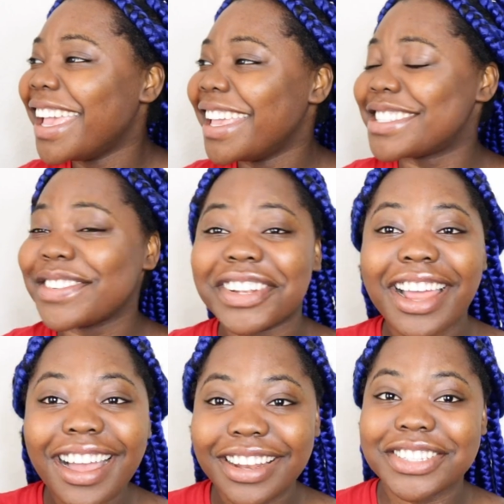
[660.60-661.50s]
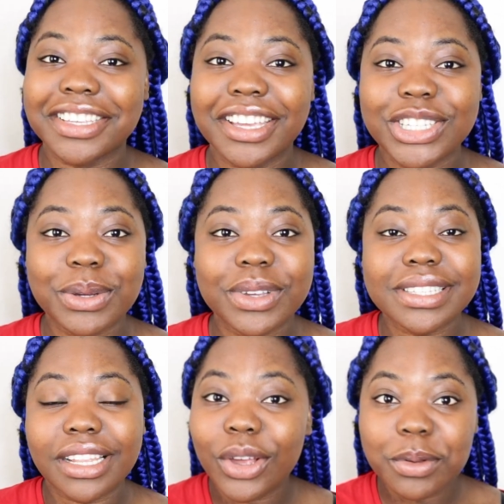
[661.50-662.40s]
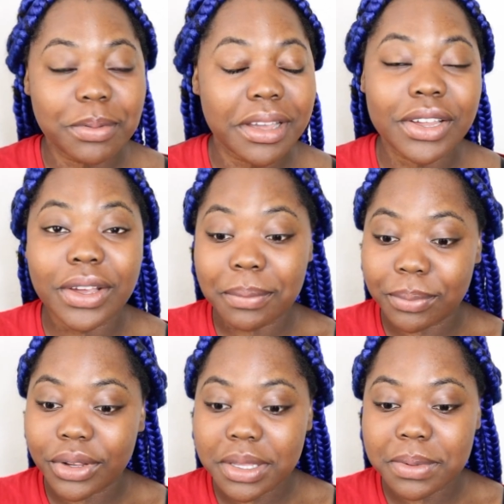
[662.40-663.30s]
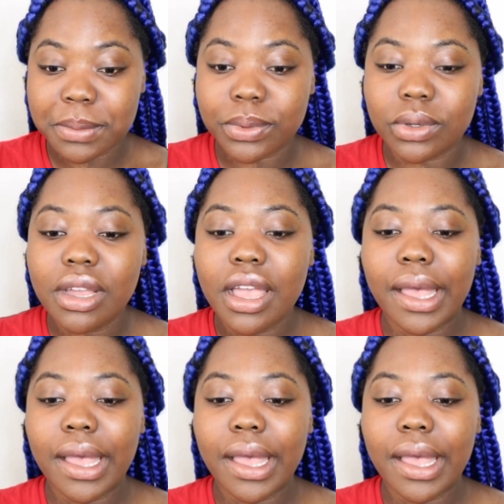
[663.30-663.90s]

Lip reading: It's even harder to get a job because a lot of people are not employing people.